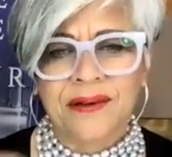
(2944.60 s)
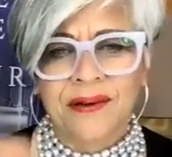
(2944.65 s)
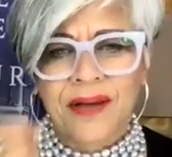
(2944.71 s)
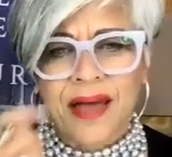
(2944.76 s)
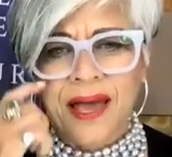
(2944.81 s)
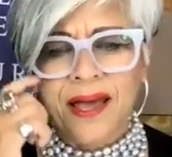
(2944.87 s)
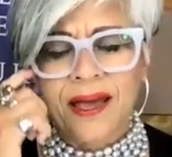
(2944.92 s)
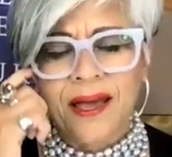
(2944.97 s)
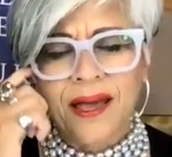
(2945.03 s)

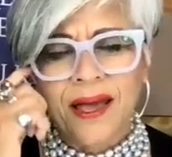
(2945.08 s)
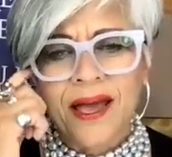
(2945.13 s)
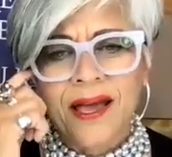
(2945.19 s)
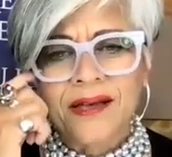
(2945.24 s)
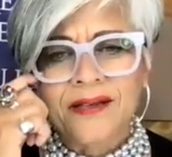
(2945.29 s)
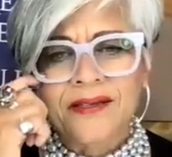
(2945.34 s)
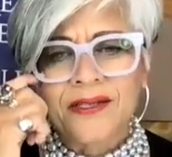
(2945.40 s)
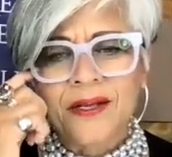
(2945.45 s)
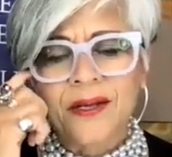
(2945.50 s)
Okay.
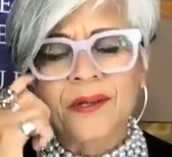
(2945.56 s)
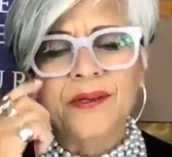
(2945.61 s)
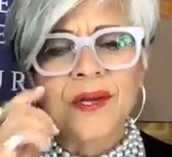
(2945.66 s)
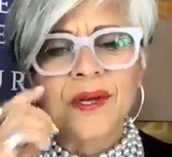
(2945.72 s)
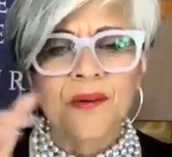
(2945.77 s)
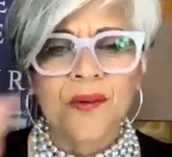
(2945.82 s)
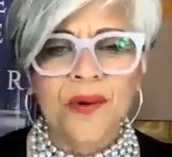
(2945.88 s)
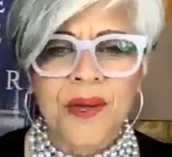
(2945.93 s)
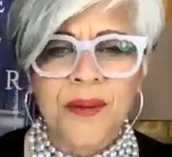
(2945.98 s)
So
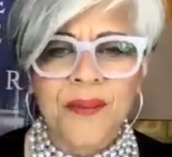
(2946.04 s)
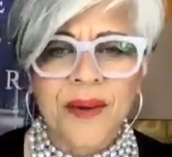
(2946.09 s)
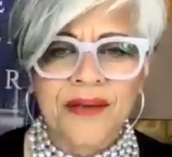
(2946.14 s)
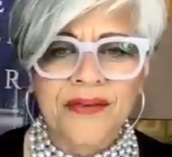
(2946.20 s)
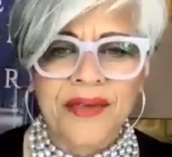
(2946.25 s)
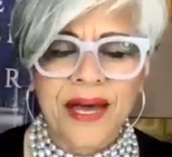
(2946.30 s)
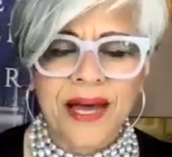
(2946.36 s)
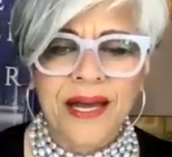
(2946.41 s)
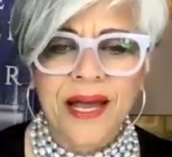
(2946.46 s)
don't worry
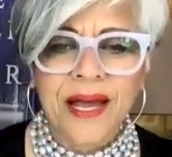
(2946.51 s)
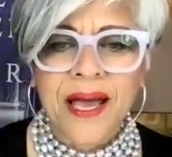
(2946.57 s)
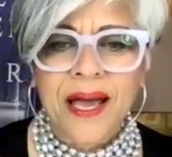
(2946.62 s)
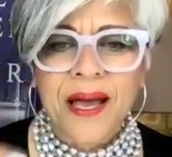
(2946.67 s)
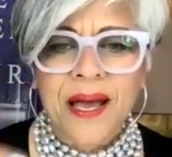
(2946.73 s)
about that.